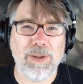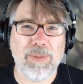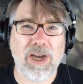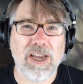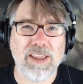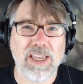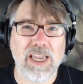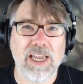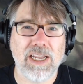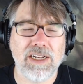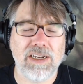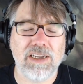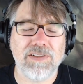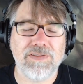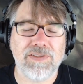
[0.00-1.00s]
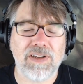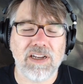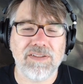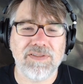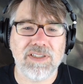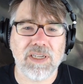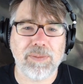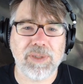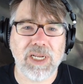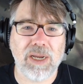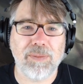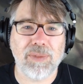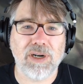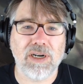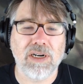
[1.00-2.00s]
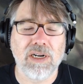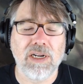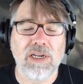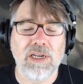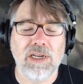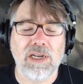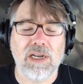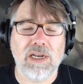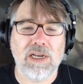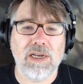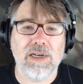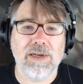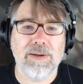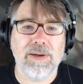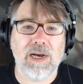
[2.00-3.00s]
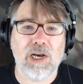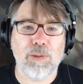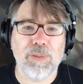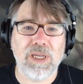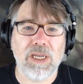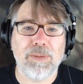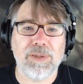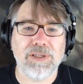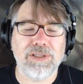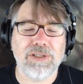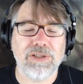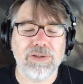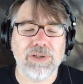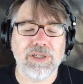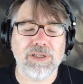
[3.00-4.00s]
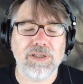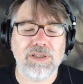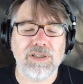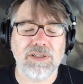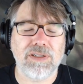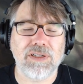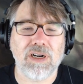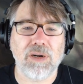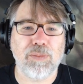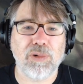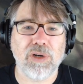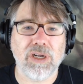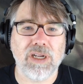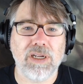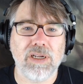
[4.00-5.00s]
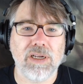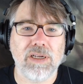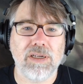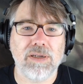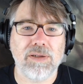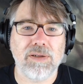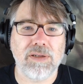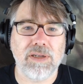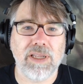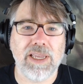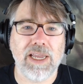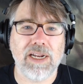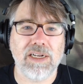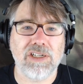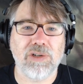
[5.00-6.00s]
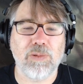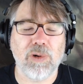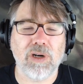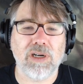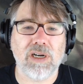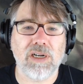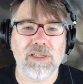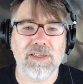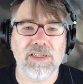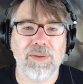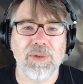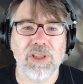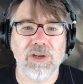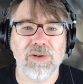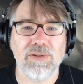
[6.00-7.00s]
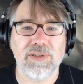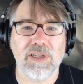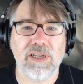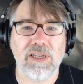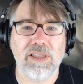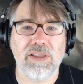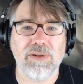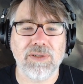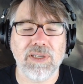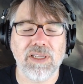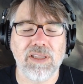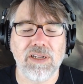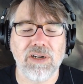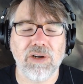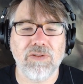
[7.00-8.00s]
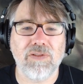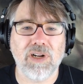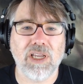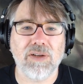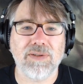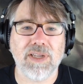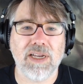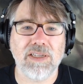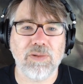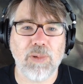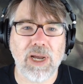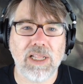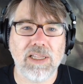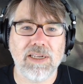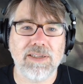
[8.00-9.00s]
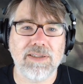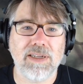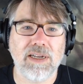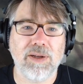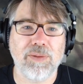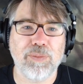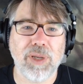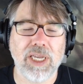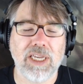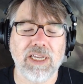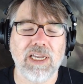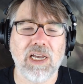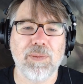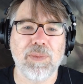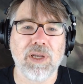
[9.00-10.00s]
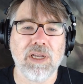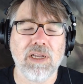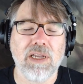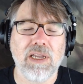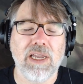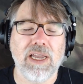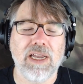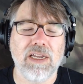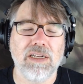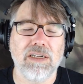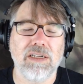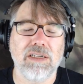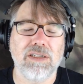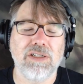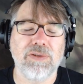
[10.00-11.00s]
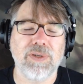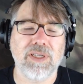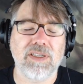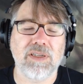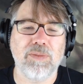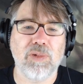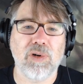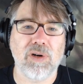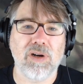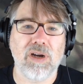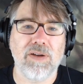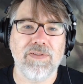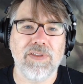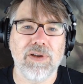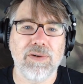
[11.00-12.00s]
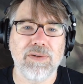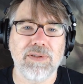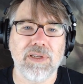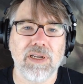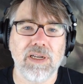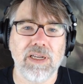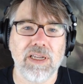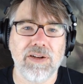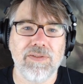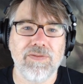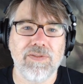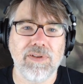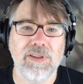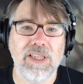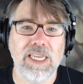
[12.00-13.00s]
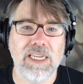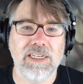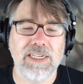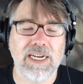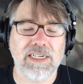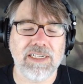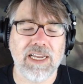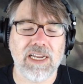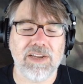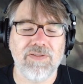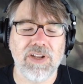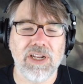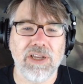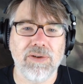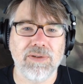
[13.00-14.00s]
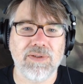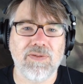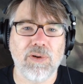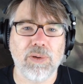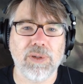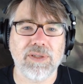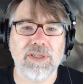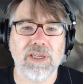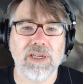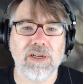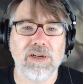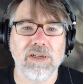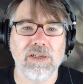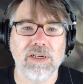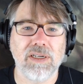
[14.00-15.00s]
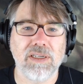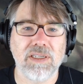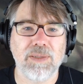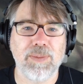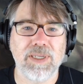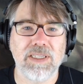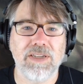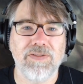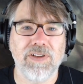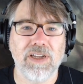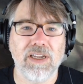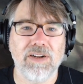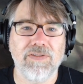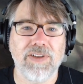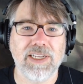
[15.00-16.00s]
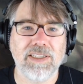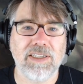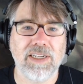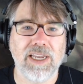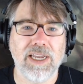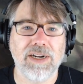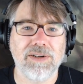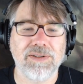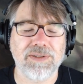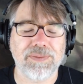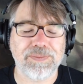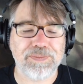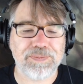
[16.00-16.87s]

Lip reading: by the end of September, I'll be able to start getting to work on some of those In the Know videos, as well as picking up and doing some more of those in the Deck Tech videos, focusing on specific investigators.